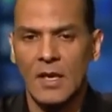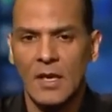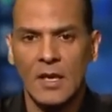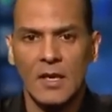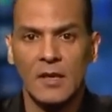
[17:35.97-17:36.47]

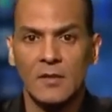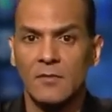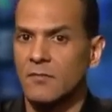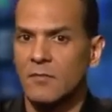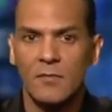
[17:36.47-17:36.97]

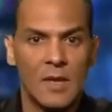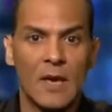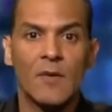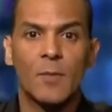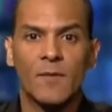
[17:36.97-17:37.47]
and
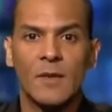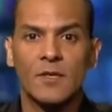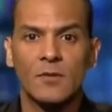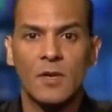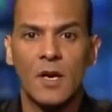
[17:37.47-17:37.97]
every
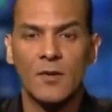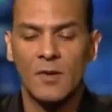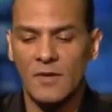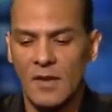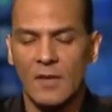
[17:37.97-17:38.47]
professional
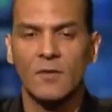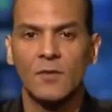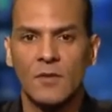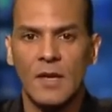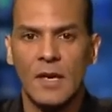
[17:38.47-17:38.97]
colorist has
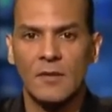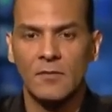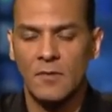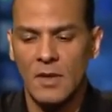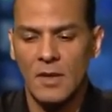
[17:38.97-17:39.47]
used that
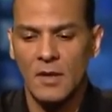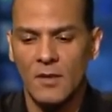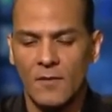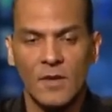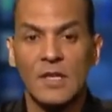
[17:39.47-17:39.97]

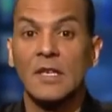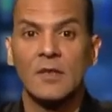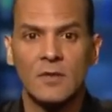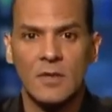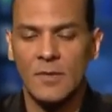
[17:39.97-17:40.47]
for years.